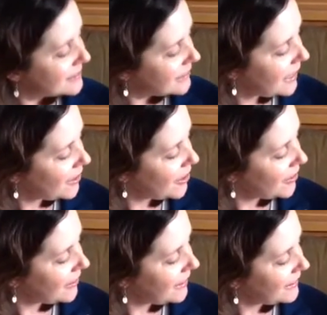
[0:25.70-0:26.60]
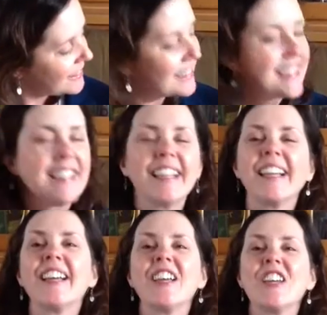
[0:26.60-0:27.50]
Hi Harley.
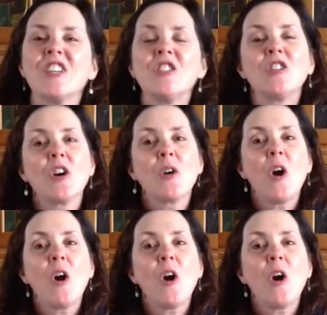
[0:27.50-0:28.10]
So